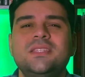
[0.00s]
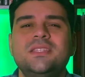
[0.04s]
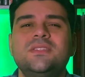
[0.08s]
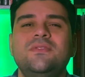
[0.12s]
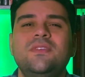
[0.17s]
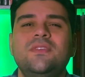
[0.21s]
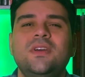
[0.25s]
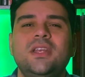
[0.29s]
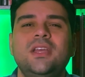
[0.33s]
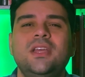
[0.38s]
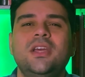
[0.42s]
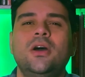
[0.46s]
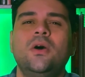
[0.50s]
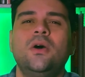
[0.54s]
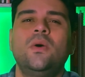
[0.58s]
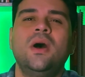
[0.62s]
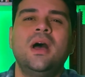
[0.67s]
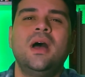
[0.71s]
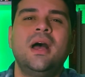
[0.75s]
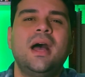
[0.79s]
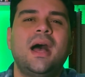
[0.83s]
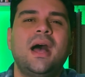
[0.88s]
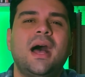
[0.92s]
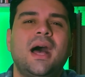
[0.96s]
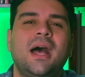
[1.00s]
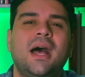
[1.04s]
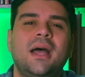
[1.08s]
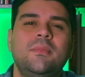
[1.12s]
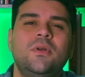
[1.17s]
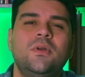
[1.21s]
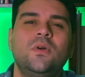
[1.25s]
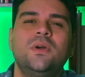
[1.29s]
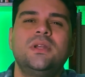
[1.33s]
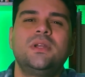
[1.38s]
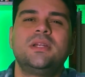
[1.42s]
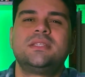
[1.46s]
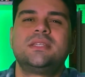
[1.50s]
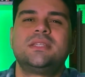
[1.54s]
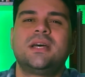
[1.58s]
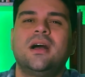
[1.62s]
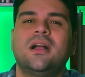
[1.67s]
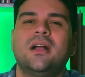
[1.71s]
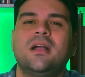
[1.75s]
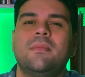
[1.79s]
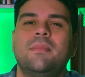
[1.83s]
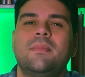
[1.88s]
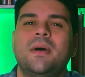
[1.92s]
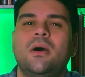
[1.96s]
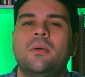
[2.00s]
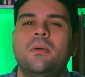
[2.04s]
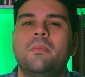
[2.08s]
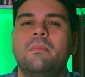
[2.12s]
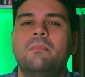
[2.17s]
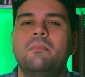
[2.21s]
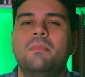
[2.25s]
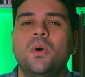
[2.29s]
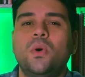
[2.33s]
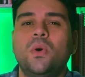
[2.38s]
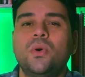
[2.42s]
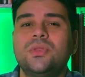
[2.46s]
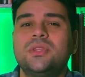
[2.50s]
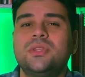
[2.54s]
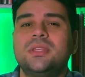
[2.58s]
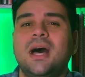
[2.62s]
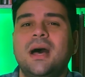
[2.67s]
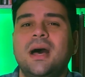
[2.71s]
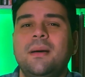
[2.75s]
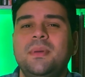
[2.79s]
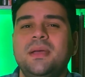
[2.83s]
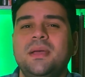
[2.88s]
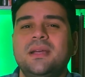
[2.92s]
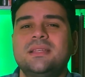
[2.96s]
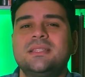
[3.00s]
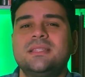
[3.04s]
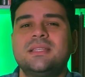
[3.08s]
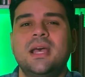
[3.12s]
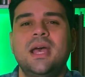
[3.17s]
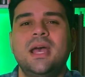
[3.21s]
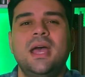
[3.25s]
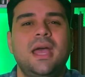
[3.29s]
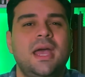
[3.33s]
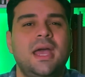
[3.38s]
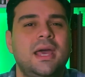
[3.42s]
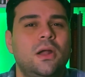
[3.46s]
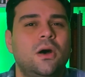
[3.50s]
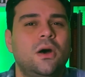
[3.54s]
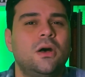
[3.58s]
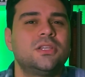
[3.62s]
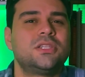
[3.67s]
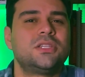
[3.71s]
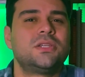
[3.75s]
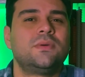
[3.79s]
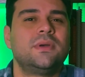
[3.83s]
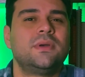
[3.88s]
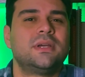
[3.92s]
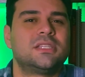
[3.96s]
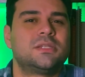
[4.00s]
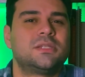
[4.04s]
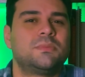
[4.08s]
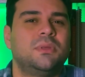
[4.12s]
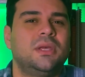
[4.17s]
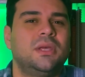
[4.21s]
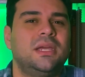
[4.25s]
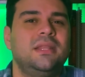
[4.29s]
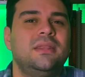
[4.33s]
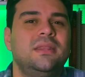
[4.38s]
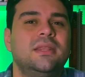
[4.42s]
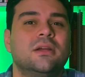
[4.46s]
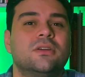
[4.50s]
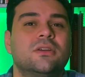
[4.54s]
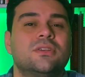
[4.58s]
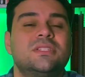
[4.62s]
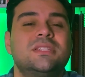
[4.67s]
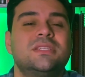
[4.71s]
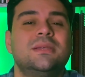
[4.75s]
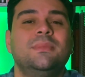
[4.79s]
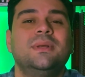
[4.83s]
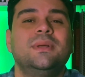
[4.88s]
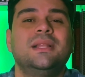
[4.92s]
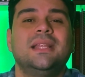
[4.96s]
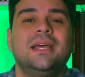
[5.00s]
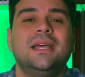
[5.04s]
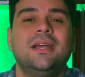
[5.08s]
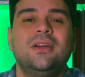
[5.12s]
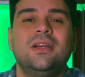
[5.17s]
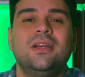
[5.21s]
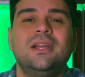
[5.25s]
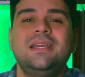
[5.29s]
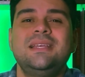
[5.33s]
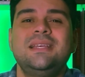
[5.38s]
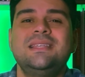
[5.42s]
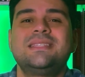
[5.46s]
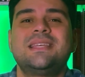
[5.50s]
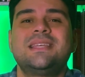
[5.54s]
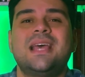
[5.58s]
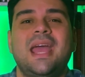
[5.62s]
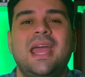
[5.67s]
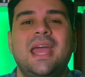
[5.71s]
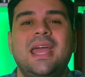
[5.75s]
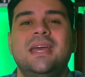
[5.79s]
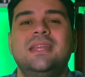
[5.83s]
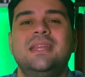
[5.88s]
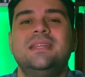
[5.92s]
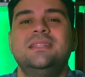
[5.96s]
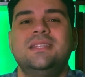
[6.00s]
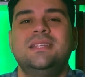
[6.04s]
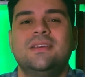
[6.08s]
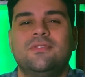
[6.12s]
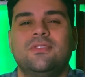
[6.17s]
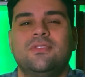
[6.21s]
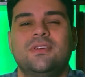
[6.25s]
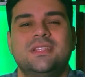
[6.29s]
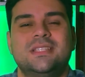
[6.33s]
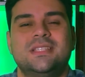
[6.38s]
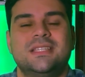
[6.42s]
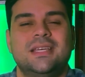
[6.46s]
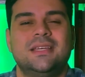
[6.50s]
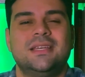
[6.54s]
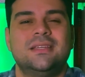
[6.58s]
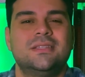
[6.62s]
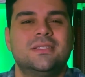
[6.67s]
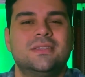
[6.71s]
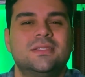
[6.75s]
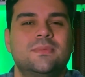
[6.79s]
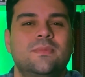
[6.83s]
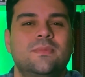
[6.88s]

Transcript: video, I'm going to talk about both topics and also explain their similarities and differences.